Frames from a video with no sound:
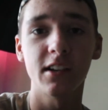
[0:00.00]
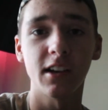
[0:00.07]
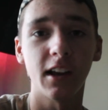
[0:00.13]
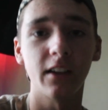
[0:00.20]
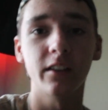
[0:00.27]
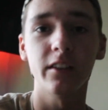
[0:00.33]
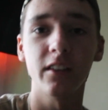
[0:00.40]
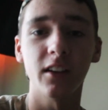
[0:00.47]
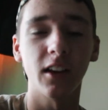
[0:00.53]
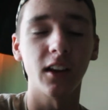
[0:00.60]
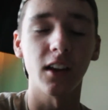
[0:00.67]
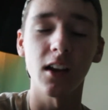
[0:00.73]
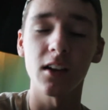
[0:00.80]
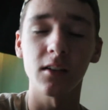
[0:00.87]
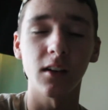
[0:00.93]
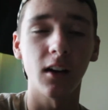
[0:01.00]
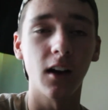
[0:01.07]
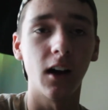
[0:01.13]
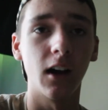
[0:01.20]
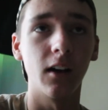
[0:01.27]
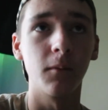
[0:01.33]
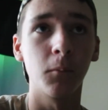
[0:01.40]
Has a
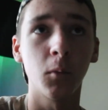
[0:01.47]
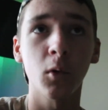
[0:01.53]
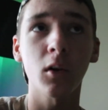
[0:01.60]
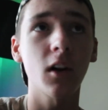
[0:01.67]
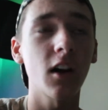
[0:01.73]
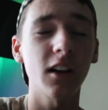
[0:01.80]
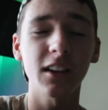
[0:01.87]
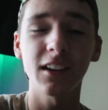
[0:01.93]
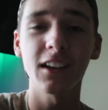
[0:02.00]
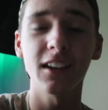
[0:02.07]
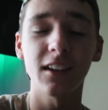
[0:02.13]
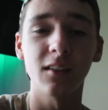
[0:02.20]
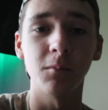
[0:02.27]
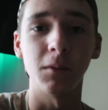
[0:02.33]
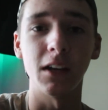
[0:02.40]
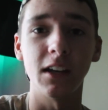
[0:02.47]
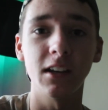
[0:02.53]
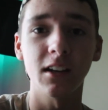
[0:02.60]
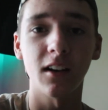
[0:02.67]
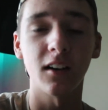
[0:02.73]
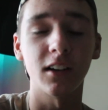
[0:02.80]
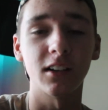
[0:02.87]
lot more content than me,
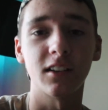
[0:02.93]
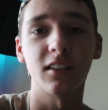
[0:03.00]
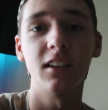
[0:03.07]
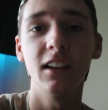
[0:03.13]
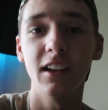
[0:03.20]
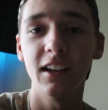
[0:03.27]
honestly.